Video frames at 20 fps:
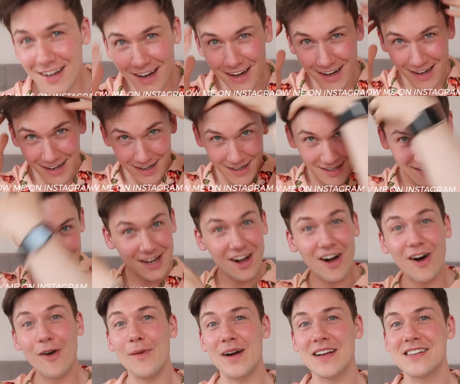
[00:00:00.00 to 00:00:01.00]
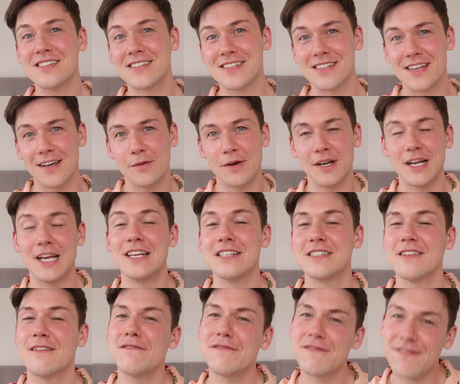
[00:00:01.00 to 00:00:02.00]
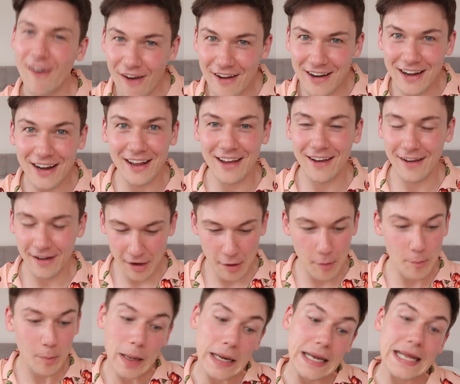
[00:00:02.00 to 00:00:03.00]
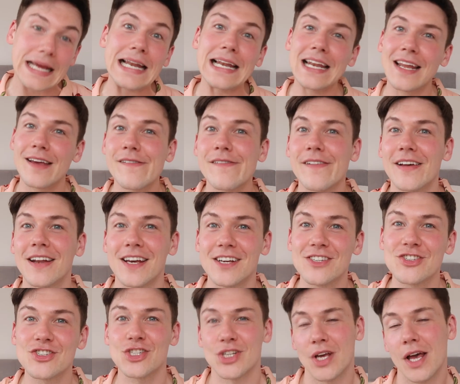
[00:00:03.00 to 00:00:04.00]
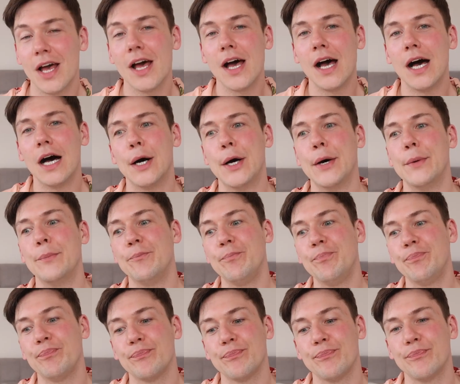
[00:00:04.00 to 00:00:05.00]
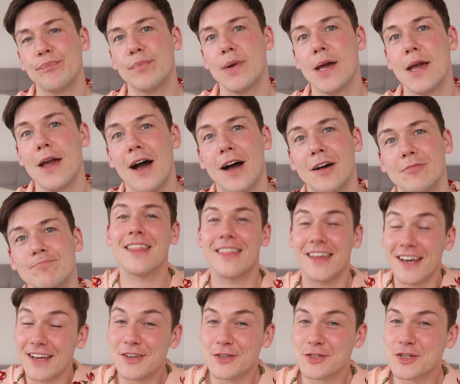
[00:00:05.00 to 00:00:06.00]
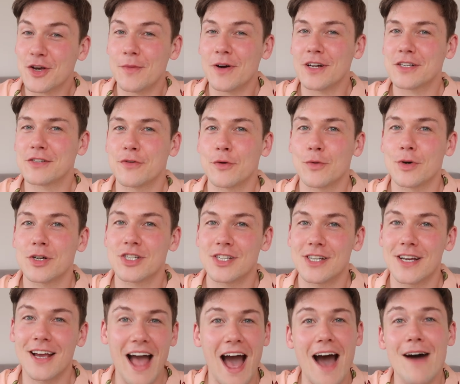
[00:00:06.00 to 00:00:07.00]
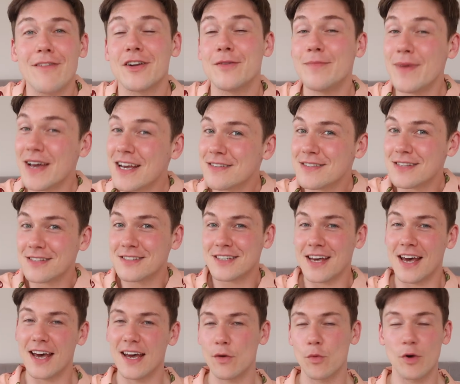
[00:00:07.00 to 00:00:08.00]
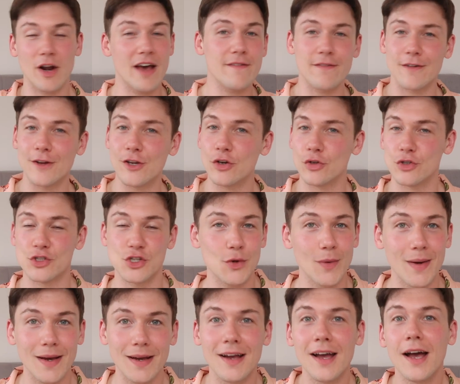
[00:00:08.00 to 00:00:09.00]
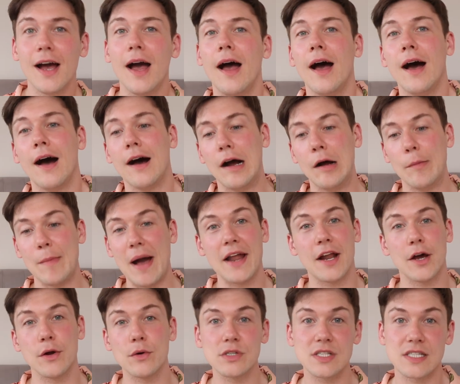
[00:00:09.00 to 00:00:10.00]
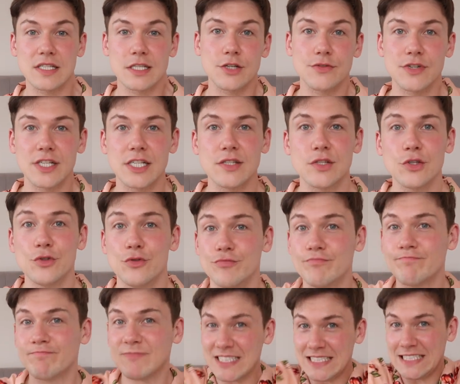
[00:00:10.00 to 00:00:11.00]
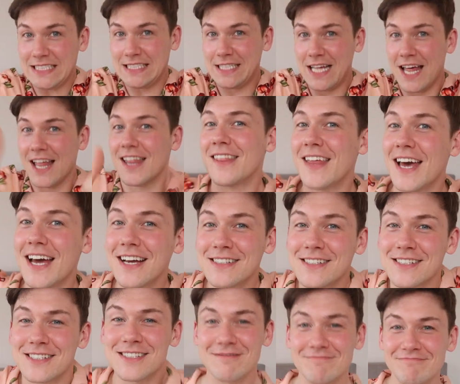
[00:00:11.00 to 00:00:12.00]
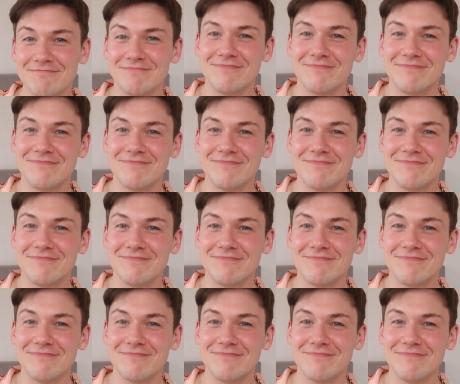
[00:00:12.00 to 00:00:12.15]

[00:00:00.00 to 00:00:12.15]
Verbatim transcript: Uh, can't wait to see it when it is finally completely finished. Um, but yeah, thank you so much for watching. Have an amazing day, whatever you're doing. Um, and I will see you really soon. Thanks.